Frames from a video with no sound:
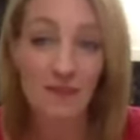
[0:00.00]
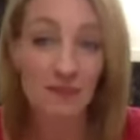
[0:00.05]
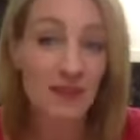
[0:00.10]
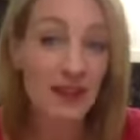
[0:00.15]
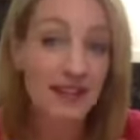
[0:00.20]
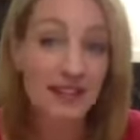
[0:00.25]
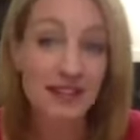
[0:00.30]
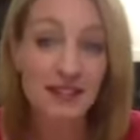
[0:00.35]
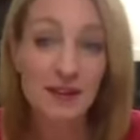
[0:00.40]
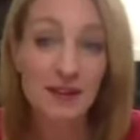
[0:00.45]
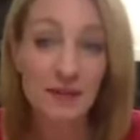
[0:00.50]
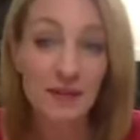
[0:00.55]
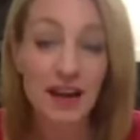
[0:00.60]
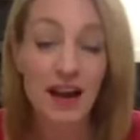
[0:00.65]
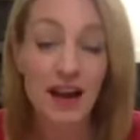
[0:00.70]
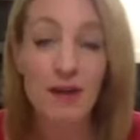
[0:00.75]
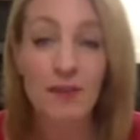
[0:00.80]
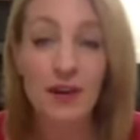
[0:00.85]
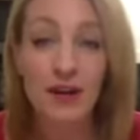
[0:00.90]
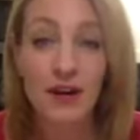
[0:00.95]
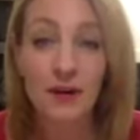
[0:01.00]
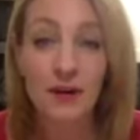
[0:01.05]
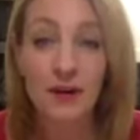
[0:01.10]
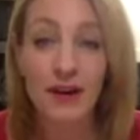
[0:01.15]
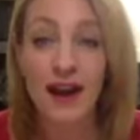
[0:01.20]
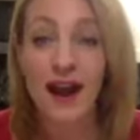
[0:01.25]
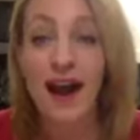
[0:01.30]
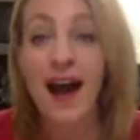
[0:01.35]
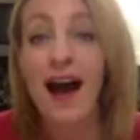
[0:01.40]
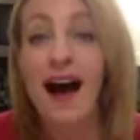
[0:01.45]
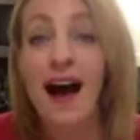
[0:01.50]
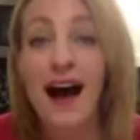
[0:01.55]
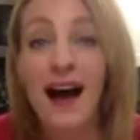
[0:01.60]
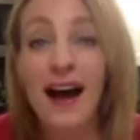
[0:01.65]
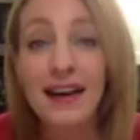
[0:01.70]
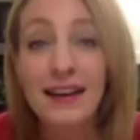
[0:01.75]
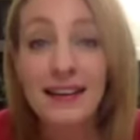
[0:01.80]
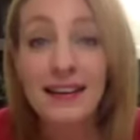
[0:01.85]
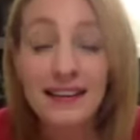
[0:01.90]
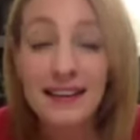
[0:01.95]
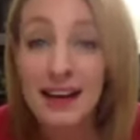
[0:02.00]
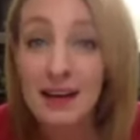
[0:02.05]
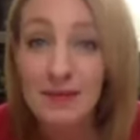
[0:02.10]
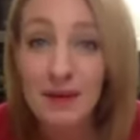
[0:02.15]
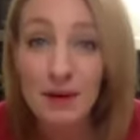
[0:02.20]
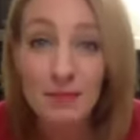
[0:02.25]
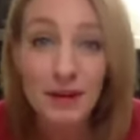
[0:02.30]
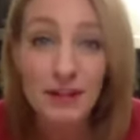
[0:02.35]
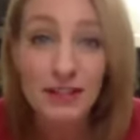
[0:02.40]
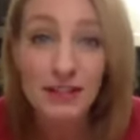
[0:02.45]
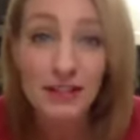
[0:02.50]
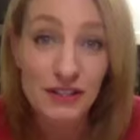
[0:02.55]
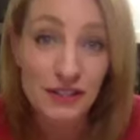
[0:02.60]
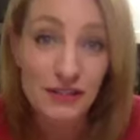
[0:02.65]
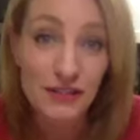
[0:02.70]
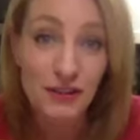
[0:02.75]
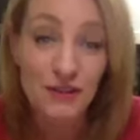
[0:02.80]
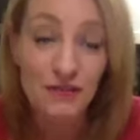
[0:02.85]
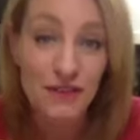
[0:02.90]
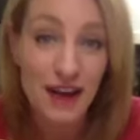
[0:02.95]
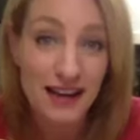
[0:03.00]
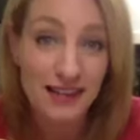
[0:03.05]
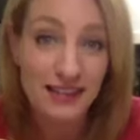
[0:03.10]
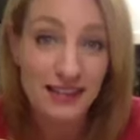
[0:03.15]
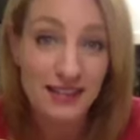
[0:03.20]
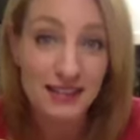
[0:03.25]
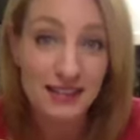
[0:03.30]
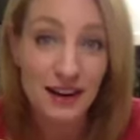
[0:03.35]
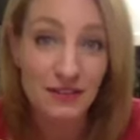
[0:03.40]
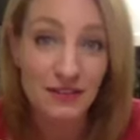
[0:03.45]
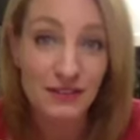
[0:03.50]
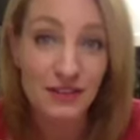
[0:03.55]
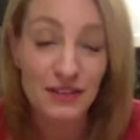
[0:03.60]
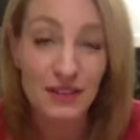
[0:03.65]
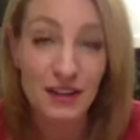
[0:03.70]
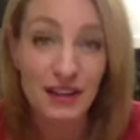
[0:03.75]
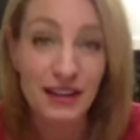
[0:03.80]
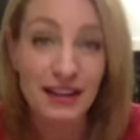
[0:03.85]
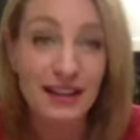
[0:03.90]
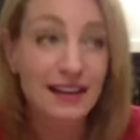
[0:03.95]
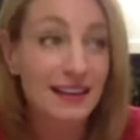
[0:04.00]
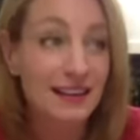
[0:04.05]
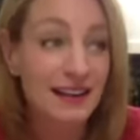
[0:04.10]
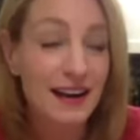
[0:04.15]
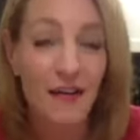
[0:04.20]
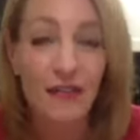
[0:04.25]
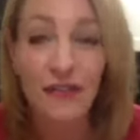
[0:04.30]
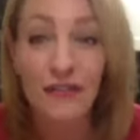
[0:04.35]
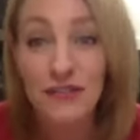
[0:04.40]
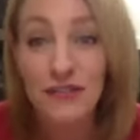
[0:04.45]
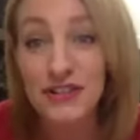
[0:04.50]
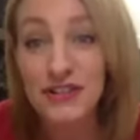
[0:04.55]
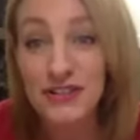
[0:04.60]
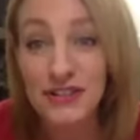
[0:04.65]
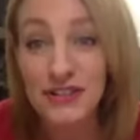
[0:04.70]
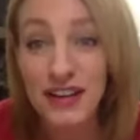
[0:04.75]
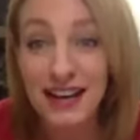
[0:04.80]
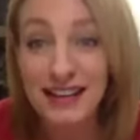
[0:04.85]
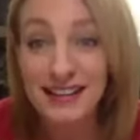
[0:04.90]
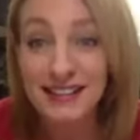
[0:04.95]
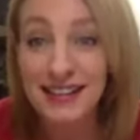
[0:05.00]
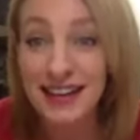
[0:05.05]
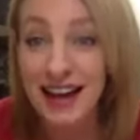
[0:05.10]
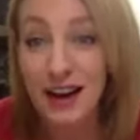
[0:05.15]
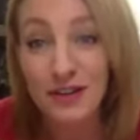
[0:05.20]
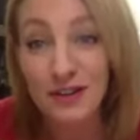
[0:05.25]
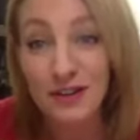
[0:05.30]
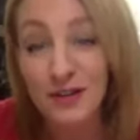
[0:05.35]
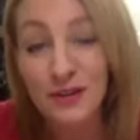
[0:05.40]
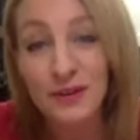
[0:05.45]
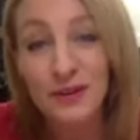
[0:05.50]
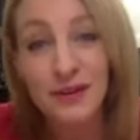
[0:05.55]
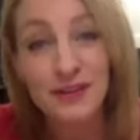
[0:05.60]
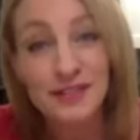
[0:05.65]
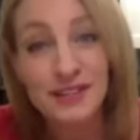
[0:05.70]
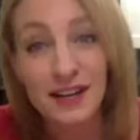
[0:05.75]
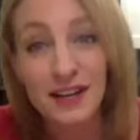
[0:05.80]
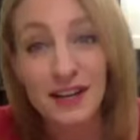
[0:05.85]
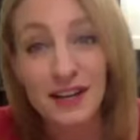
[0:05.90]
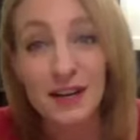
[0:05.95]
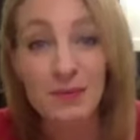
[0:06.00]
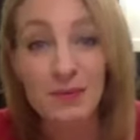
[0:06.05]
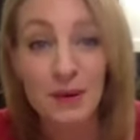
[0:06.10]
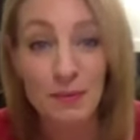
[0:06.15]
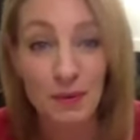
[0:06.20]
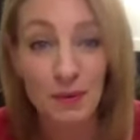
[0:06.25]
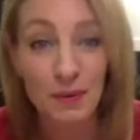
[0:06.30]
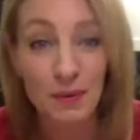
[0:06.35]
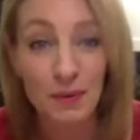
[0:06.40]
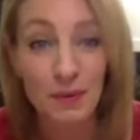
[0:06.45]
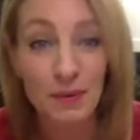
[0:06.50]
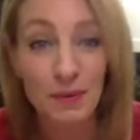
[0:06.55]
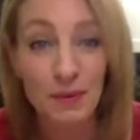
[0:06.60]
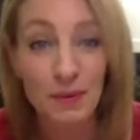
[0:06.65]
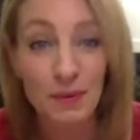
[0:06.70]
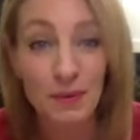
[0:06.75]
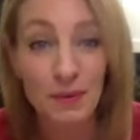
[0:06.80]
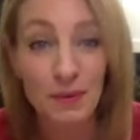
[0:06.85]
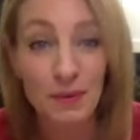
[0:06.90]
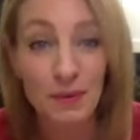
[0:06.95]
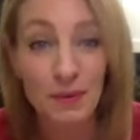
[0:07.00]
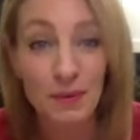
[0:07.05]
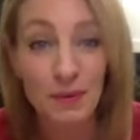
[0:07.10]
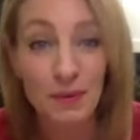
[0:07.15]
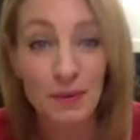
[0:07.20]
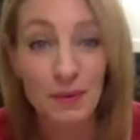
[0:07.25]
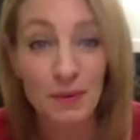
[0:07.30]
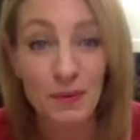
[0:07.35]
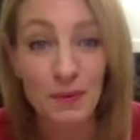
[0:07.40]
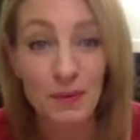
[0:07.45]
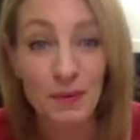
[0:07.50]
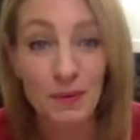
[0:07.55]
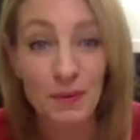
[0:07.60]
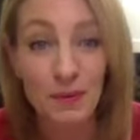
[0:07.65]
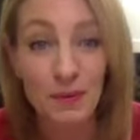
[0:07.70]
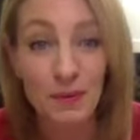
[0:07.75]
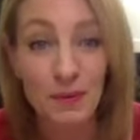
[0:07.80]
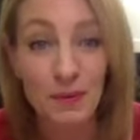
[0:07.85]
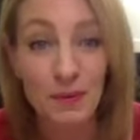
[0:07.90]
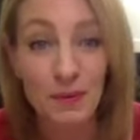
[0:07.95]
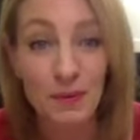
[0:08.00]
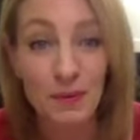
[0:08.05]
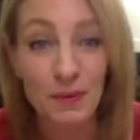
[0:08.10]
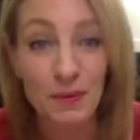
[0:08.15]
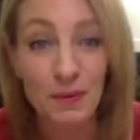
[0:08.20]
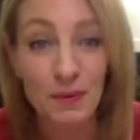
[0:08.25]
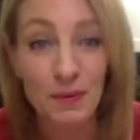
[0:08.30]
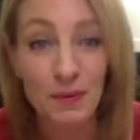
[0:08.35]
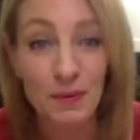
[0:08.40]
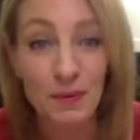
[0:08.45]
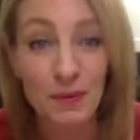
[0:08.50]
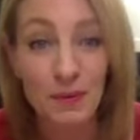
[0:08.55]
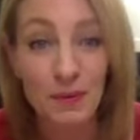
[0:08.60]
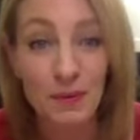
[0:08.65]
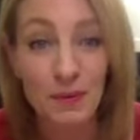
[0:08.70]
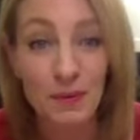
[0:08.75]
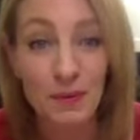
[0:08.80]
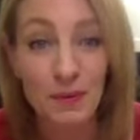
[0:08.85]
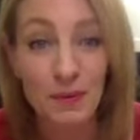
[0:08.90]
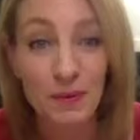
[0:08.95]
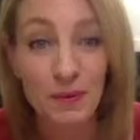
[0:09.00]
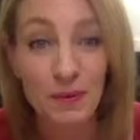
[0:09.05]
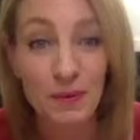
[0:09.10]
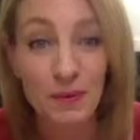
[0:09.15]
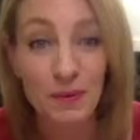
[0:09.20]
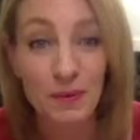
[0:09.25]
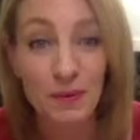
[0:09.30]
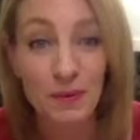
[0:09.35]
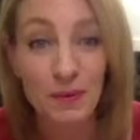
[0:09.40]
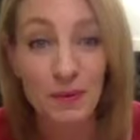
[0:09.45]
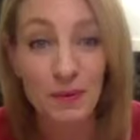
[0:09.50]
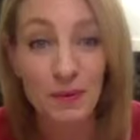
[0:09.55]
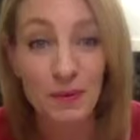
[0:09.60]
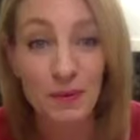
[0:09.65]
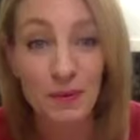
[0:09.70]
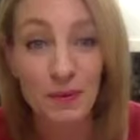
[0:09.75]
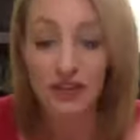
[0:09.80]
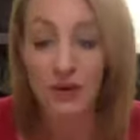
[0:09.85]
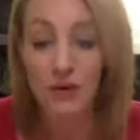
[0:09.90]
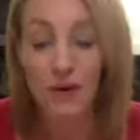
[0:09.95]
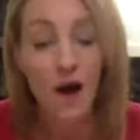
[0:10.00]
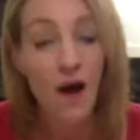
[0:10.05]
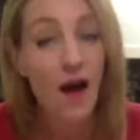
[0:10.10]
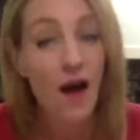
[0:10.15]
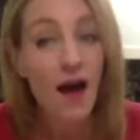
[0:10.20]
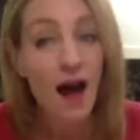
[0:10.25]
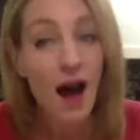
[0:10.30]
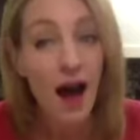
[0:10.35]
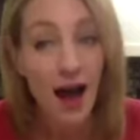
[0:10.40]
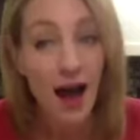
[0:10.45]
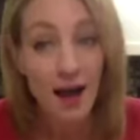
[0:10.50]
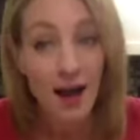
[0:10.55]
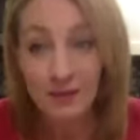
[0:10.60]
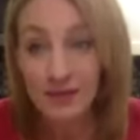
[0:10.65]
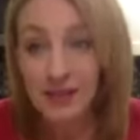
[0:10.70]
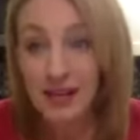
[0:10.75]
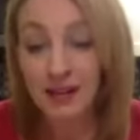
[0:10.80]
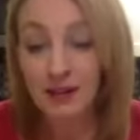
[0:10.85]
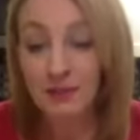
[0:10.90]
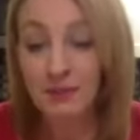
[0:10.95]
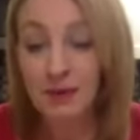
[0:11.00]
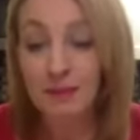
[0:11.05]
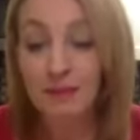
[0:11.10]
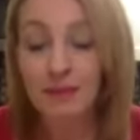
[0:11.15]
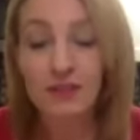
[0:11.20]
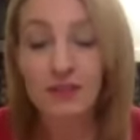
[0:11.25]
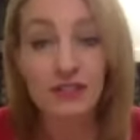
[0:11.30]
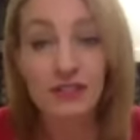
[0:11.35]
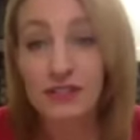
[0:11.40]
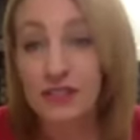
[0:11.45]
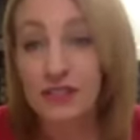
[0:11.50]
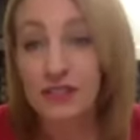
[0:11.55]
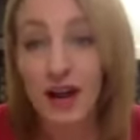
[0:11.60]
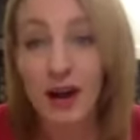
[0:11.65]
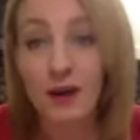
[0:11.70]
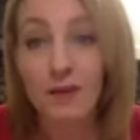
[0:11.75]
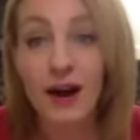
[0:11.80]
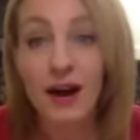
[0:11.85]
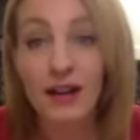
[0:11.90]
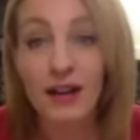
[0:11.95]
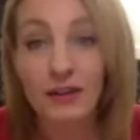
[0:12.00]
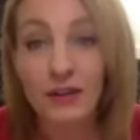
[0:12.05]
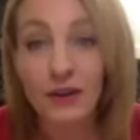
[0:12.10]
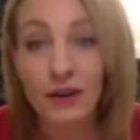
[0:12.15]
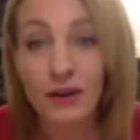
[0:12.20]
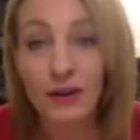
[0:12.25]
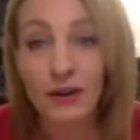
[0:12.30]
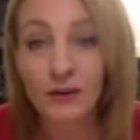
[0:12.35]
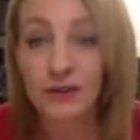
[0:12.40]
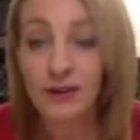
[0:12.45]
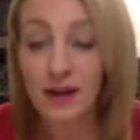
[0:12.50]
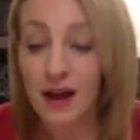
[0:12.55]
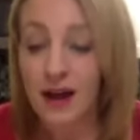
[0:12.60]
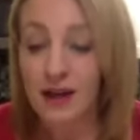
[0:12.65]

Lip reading: And this is something I've been doing. I didn't get my butt to the store fast enough to like clean out the freezer case. Like, I don't know who those lucky people were, but by the time I got there were no frozen veggies or anything left. So I'm telling people to just DIY their own.